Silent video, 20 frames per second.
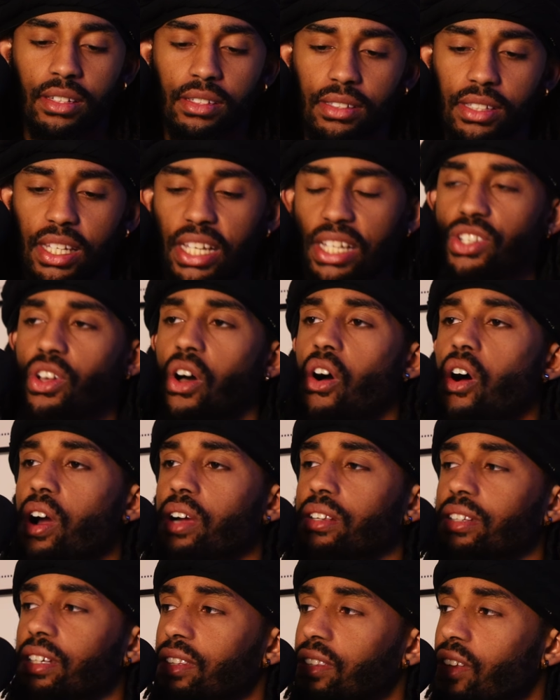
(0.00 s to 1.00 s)
These are
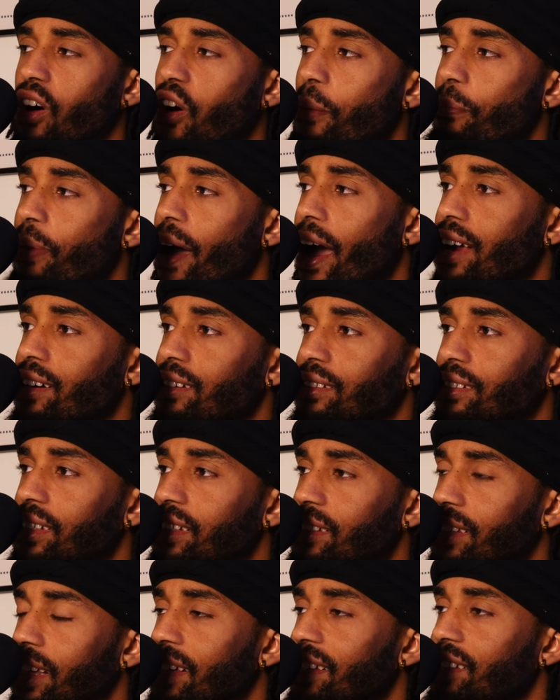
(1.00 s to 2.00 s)
the thought patterns.
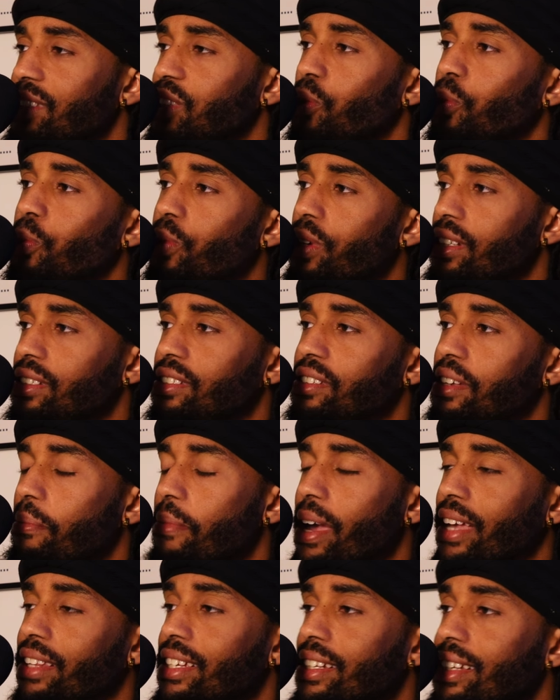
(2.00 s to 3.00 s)
This is the wisdom
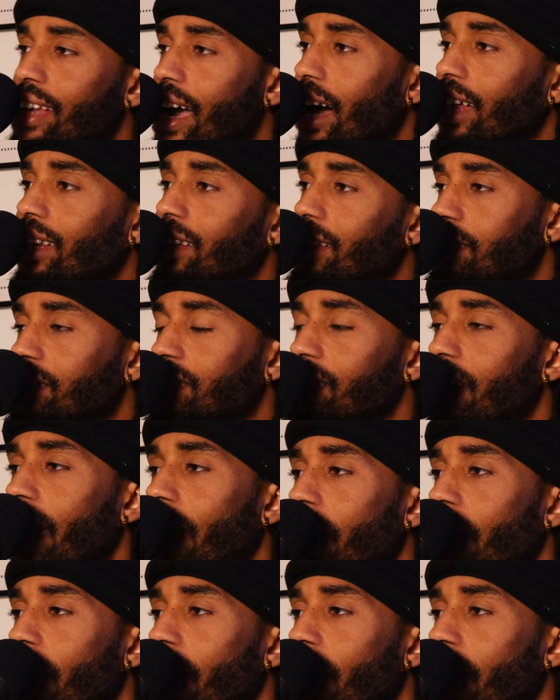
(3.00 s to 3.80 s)
and the knowledge that